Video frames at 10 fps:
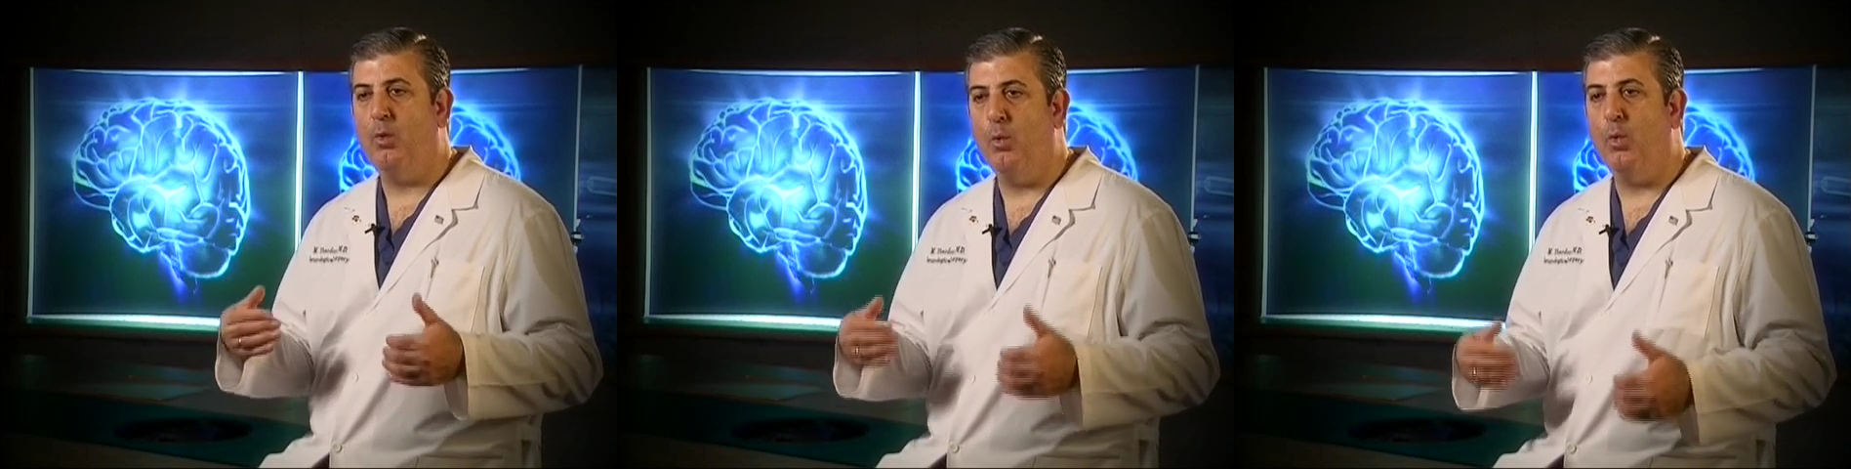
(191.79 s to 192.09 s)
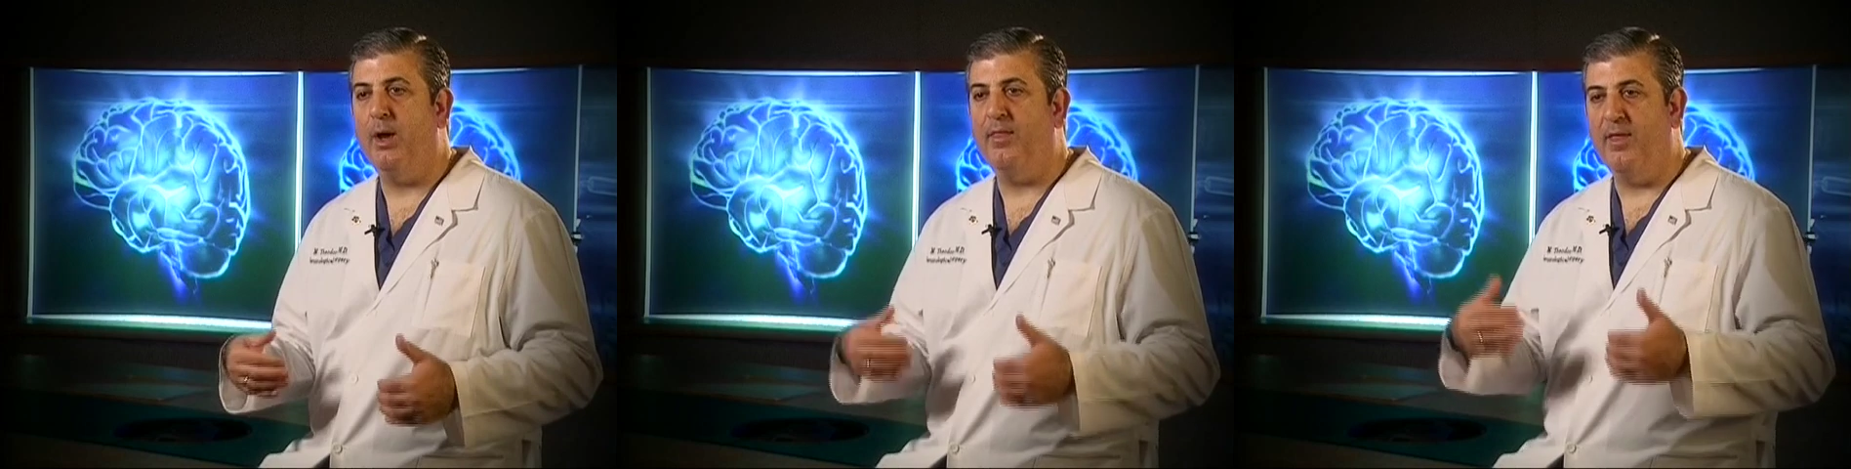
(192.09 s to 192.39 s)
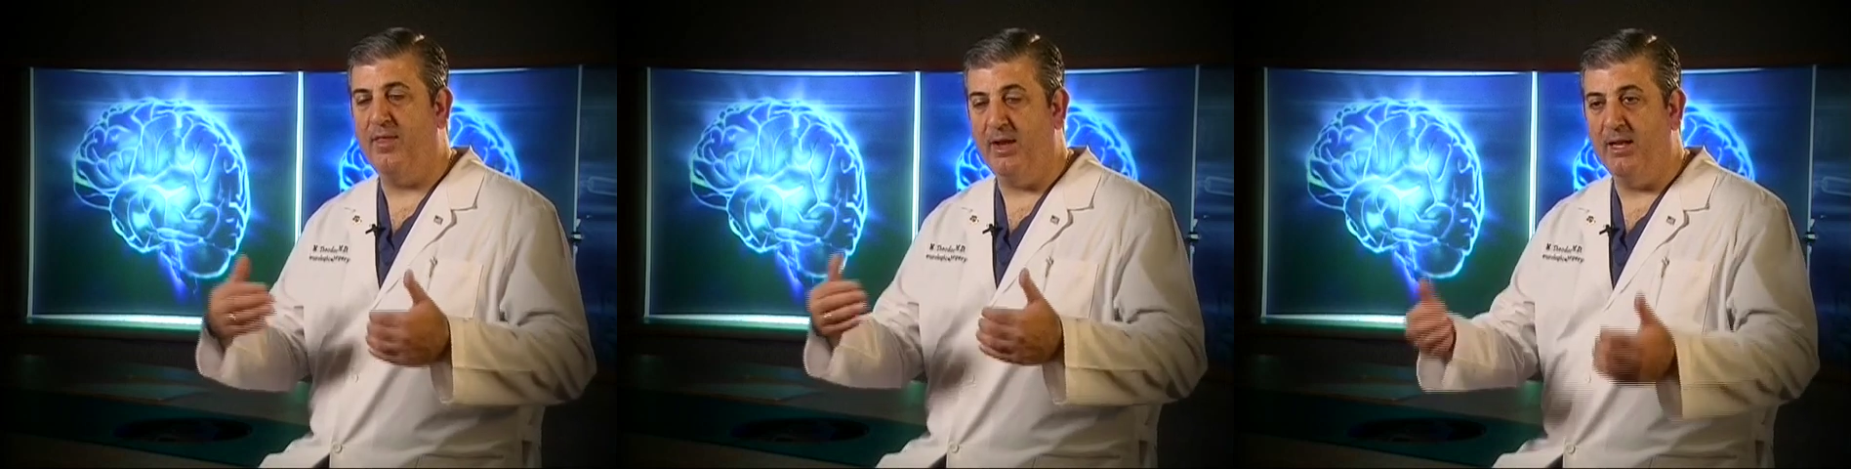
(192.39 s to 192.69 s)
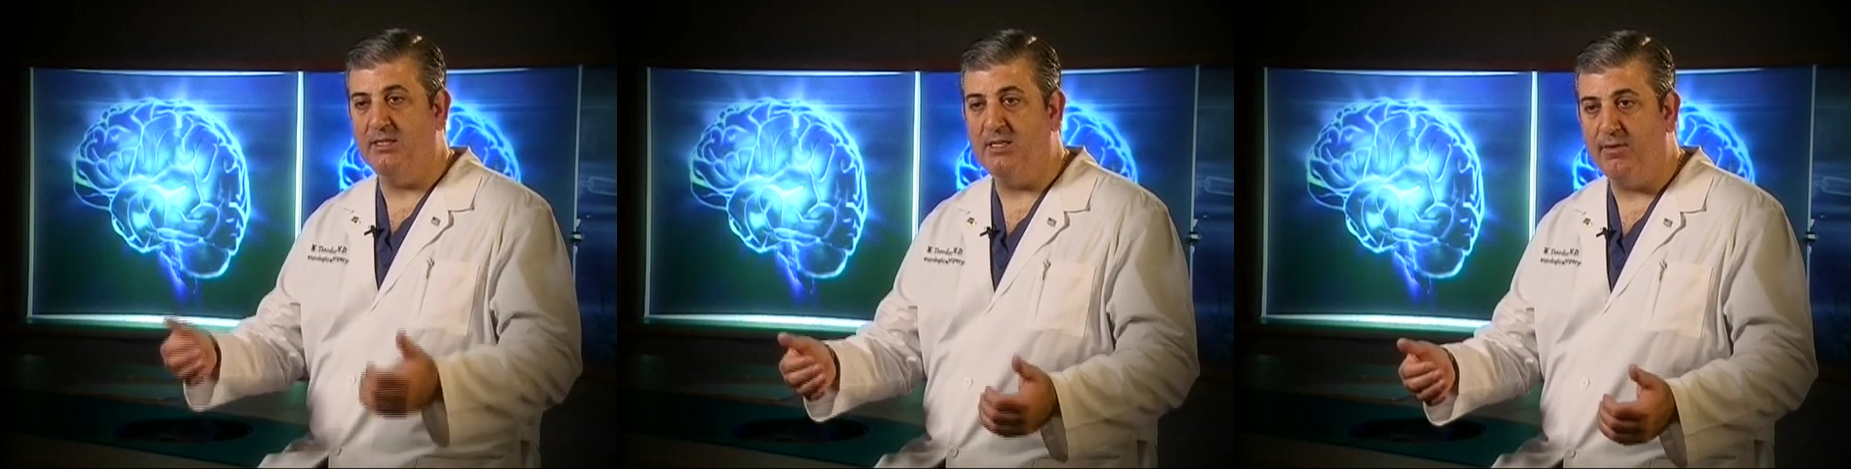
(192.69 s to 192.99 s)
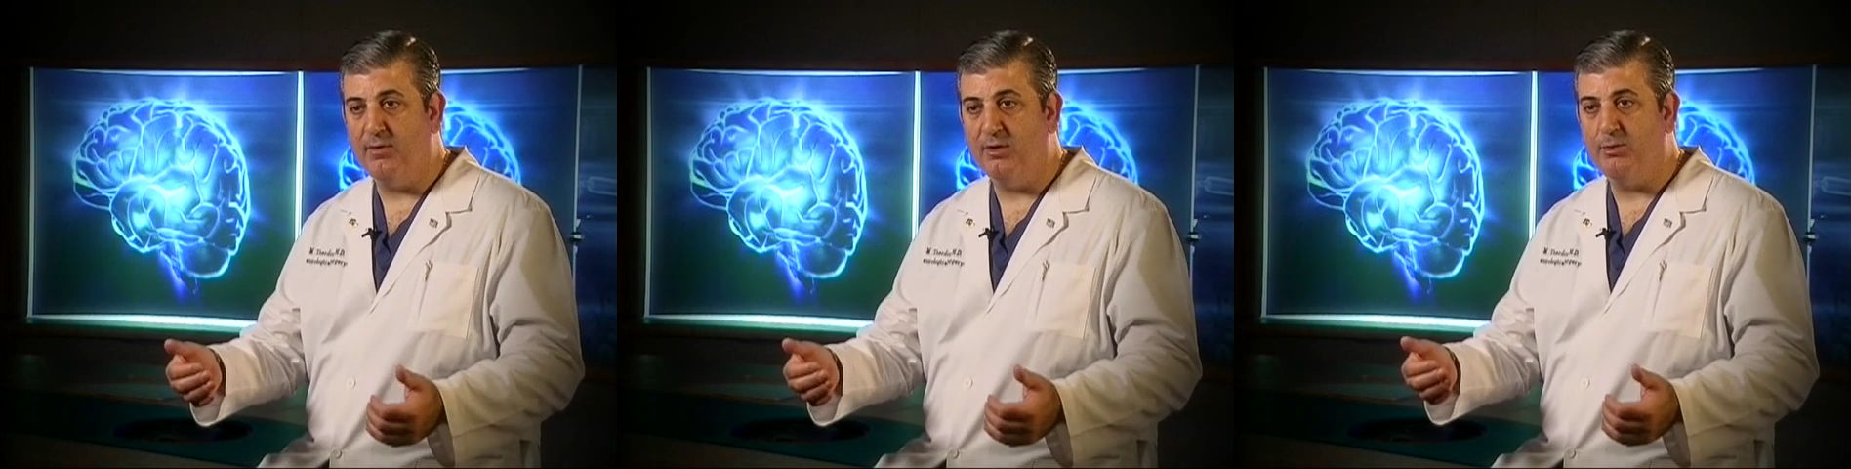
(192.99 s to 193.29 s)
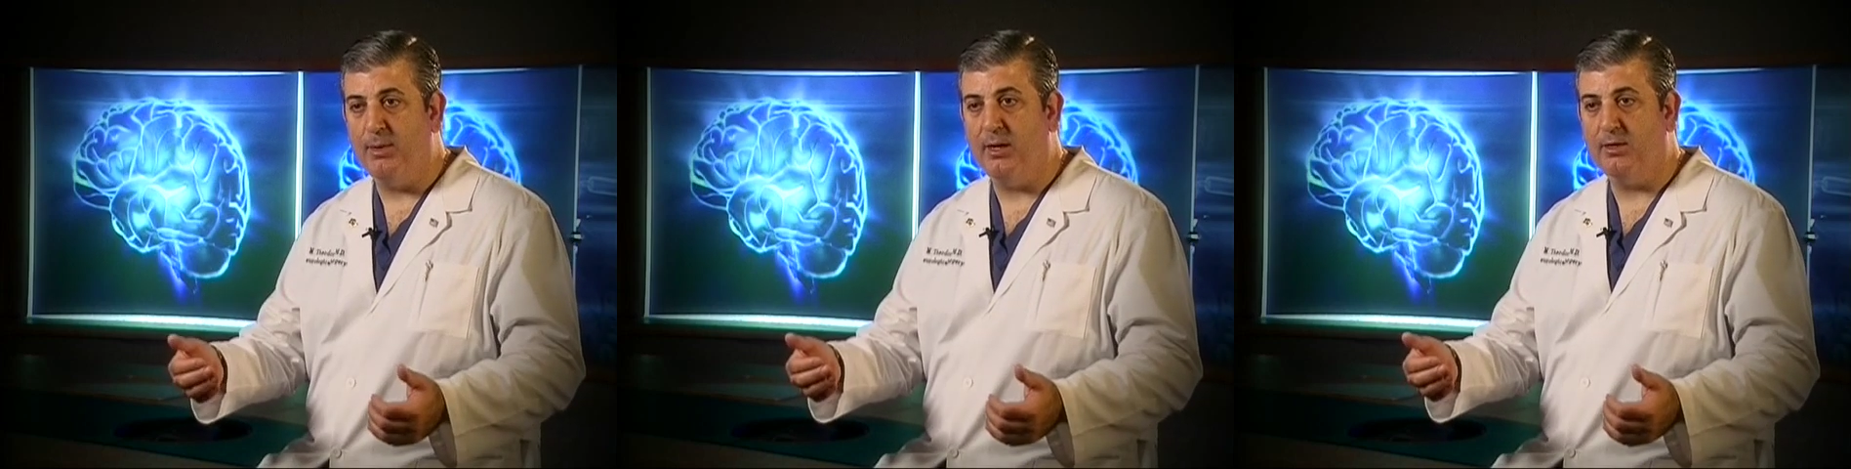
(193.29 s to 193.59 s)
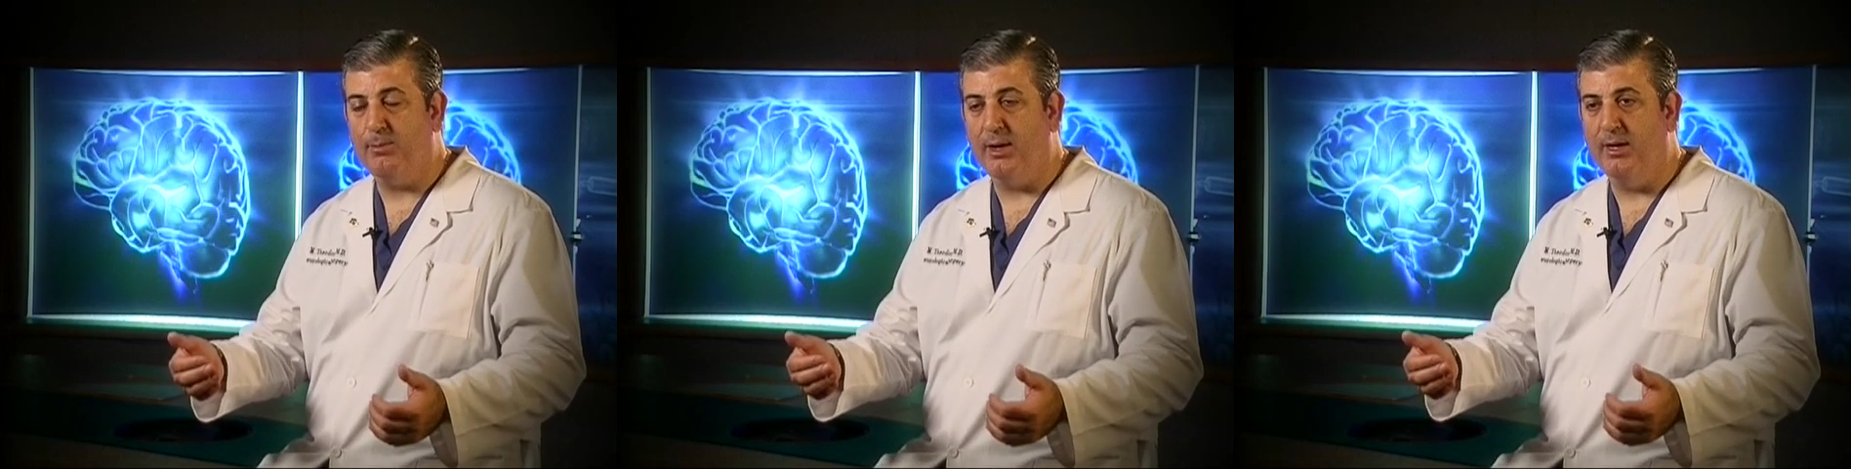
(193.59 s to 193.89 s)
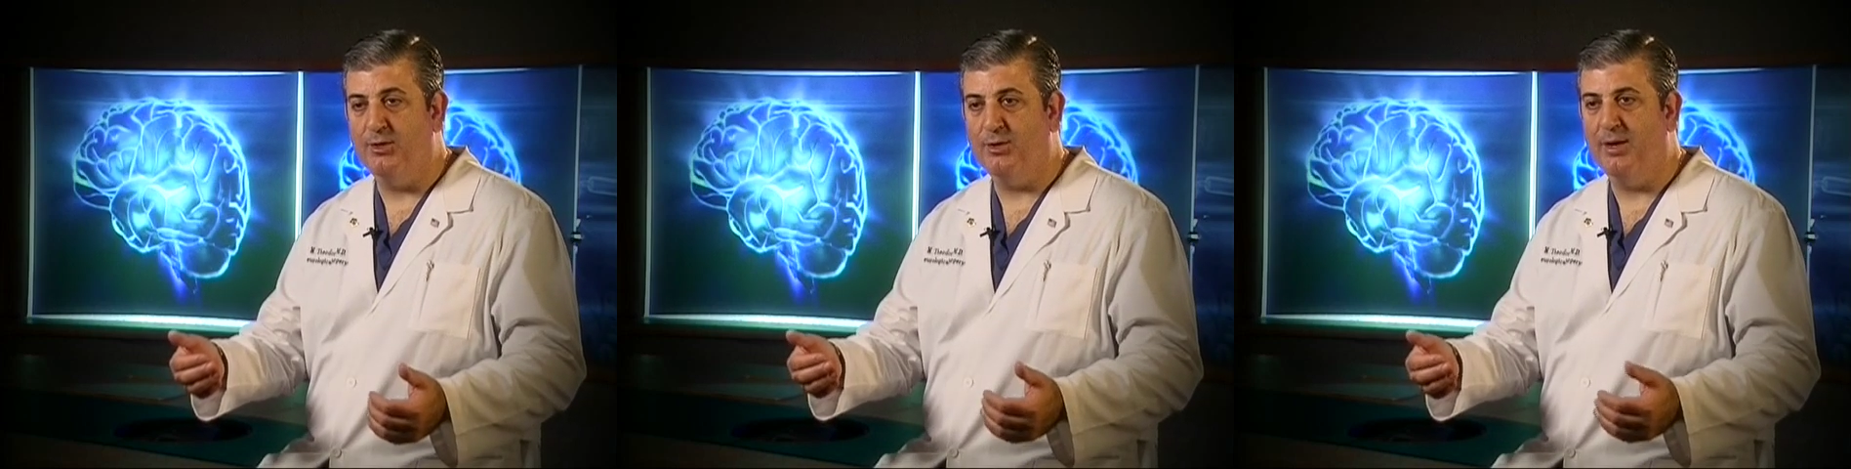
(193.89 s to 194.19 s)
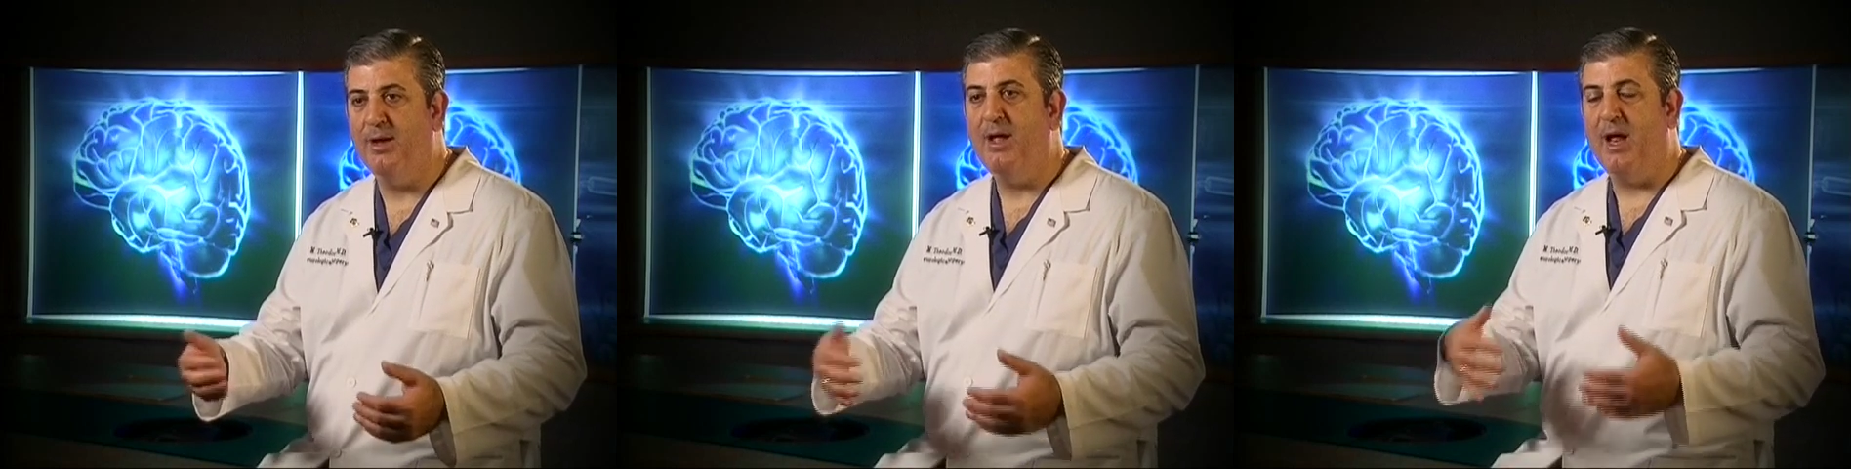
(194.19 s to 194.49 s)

that he has suffered a traumatic brain injury